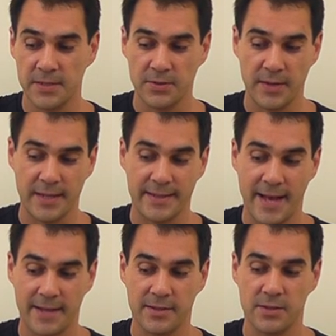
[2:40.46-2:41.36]
D tuning,
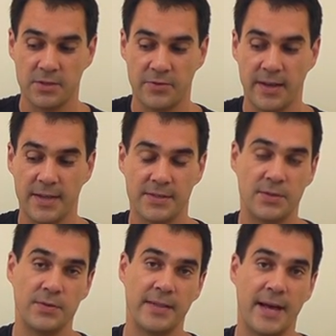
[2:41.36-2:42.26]
that string is
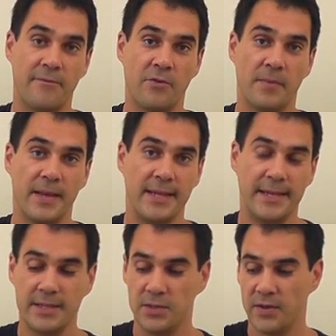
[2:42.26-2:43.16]
tuned down from an
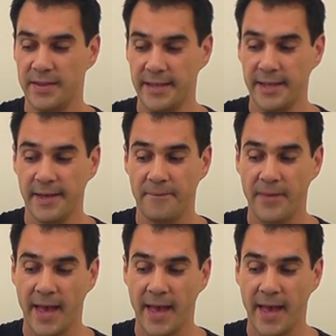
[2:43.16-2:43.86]
E to a D,